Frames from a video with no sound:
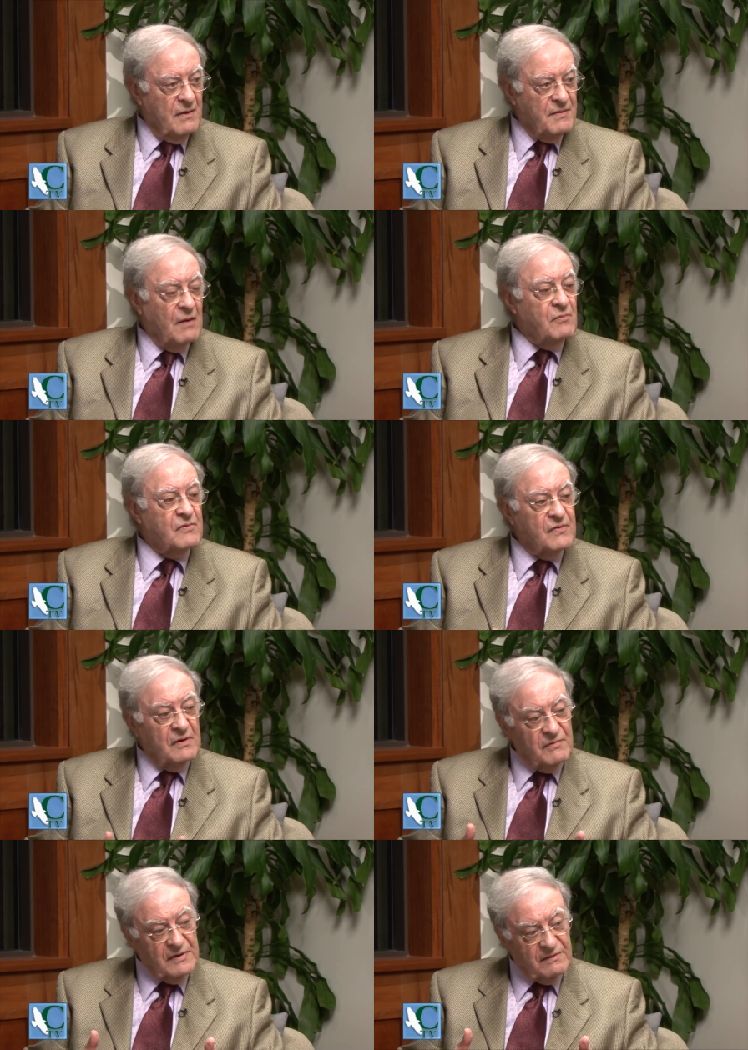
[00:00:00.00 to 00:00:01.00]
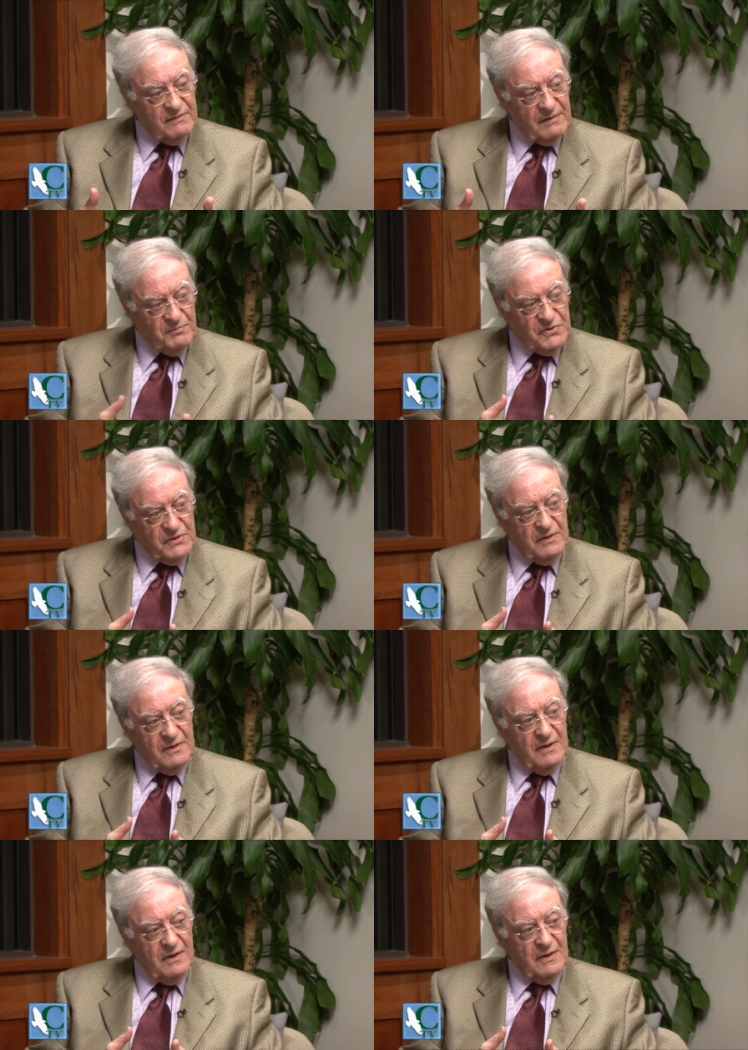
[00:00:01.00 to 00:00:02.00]
That was the reception
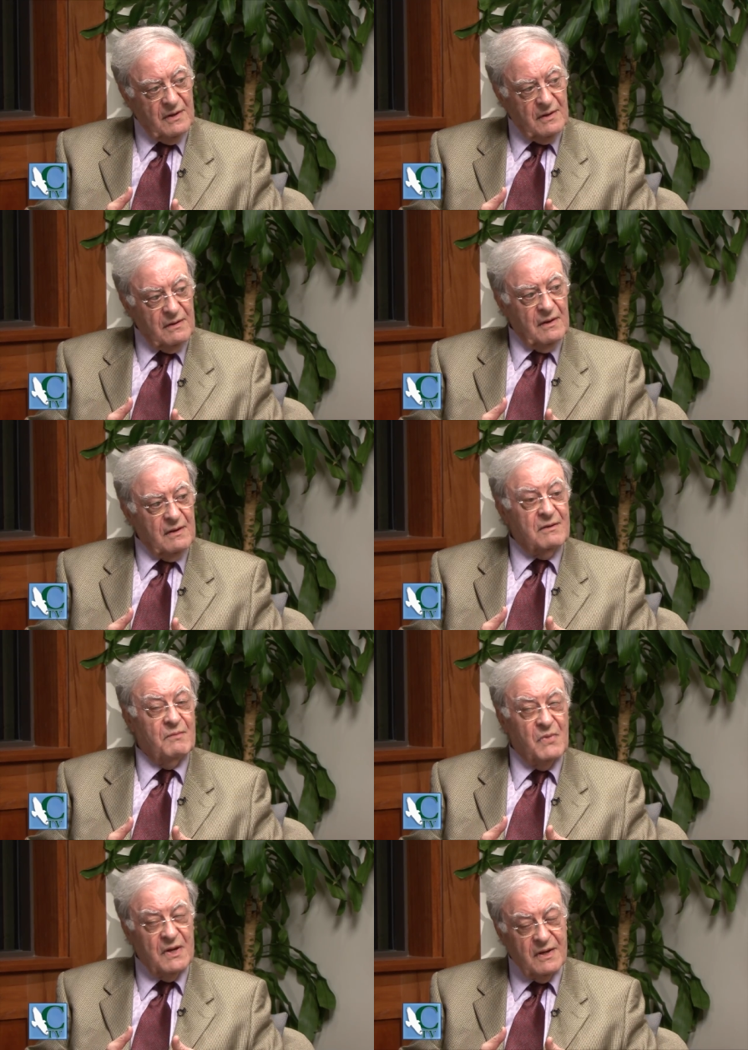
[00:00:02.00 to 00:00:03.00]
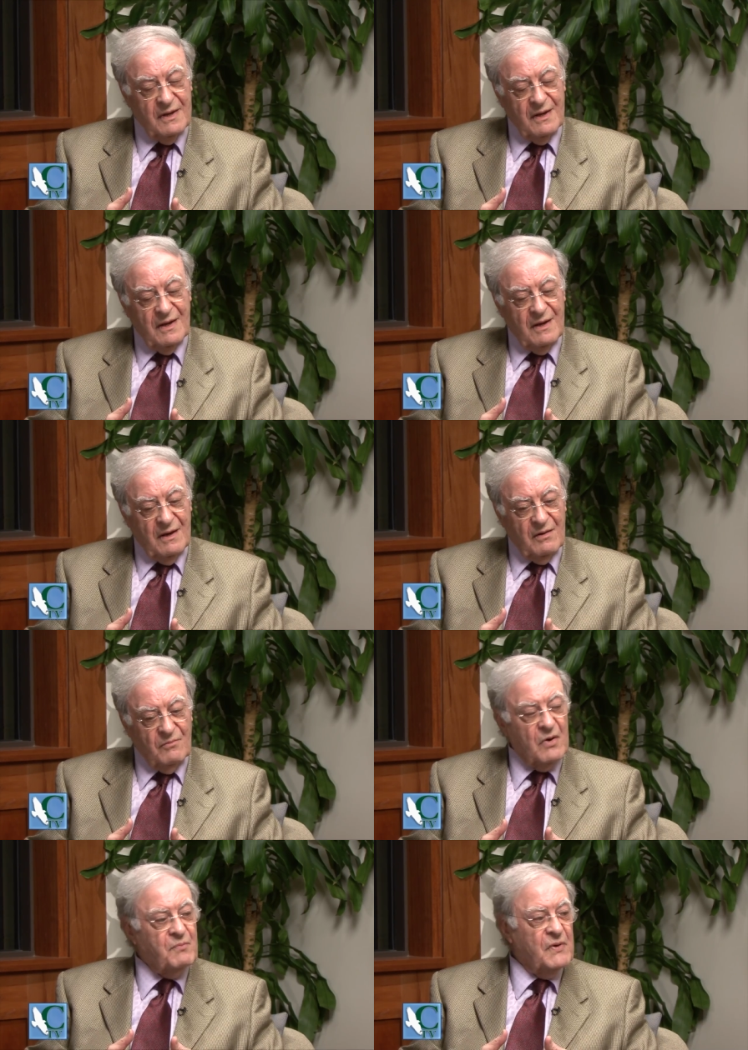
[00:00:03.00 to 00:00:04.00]
committee
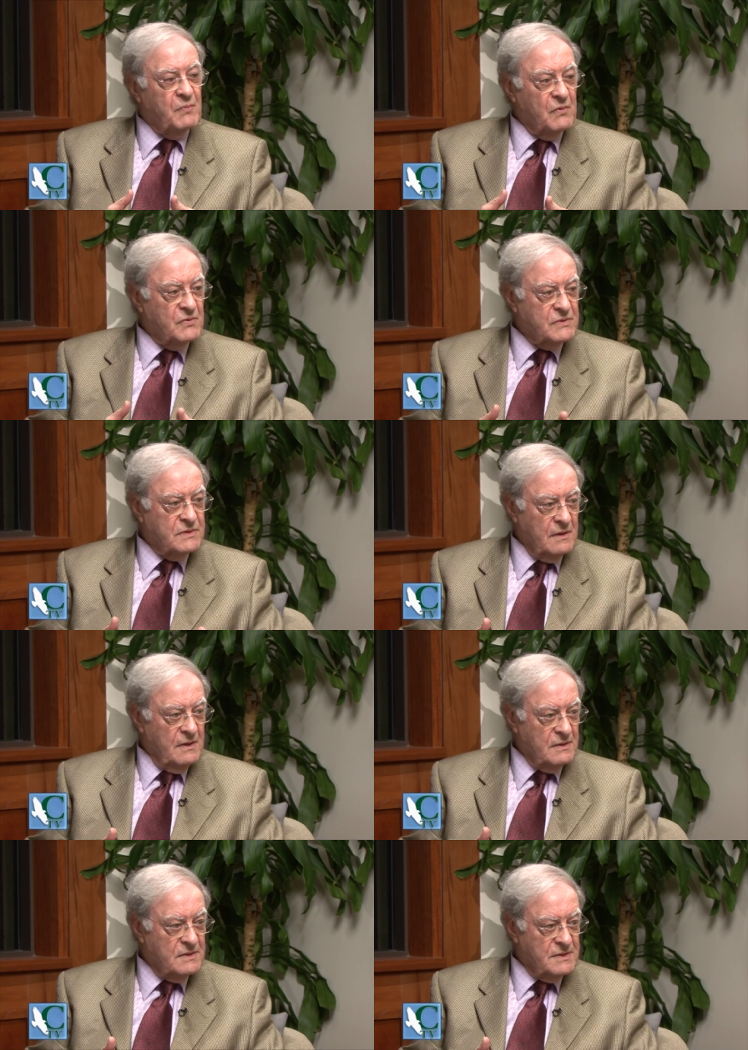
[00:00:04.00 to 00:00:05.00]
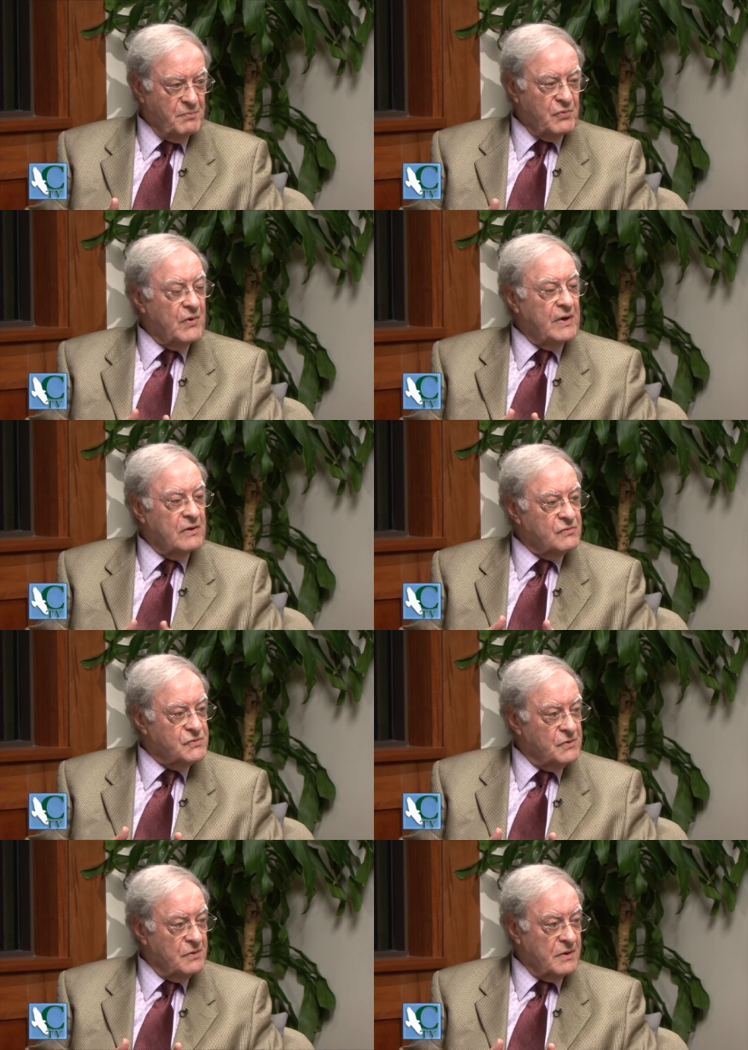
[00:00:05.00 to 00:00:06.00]
where people were uh, separated and
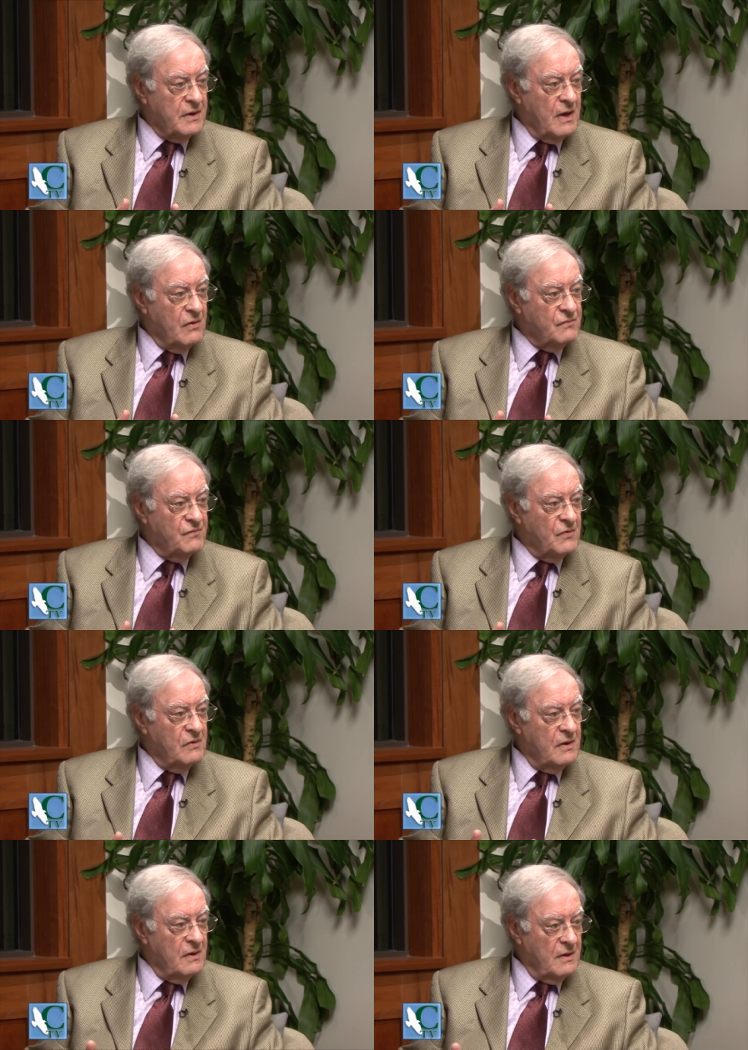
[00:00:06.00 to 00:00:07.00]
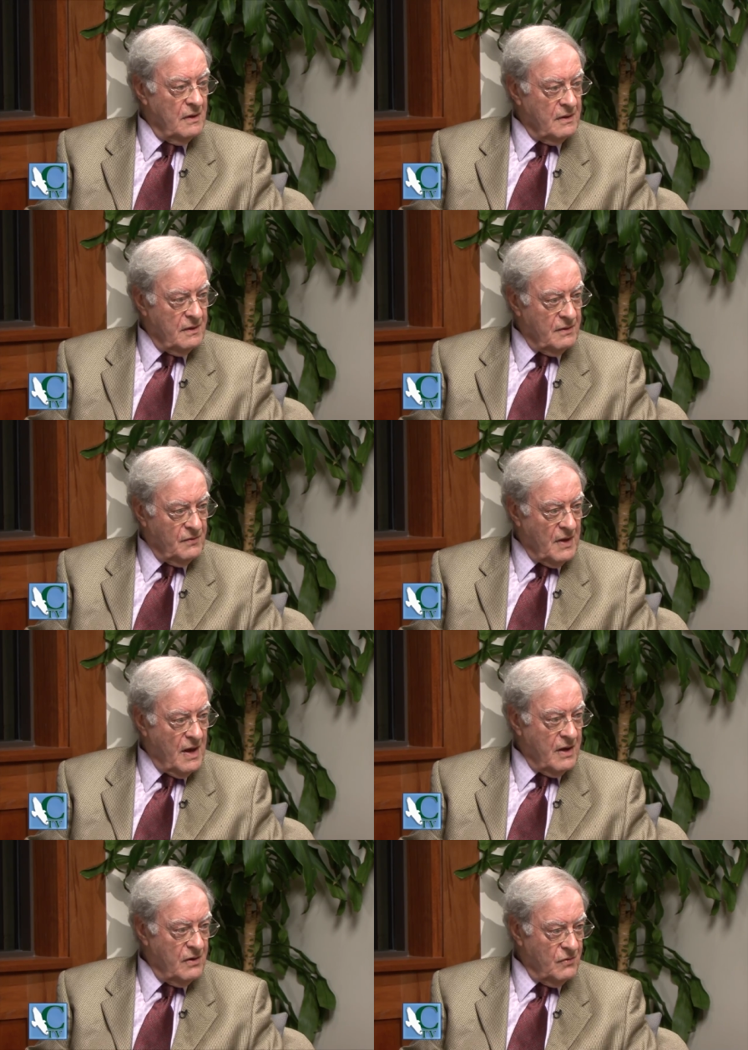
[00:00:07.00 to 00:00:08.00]
sorted out for to
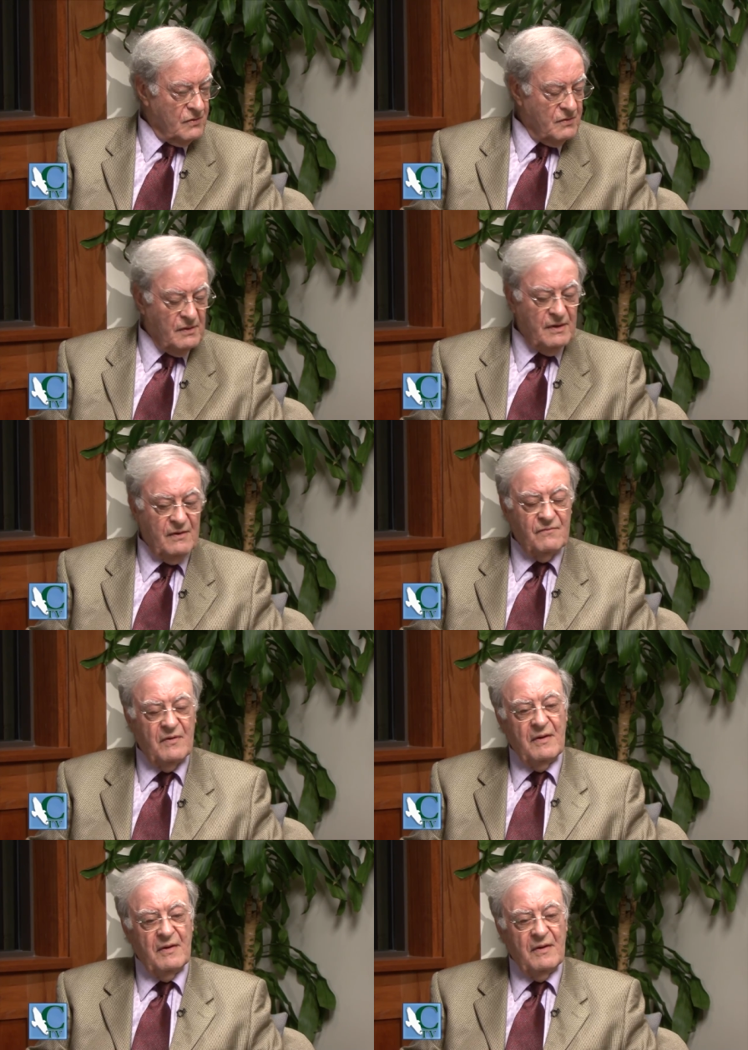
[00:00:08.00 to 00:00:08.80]
die or to live.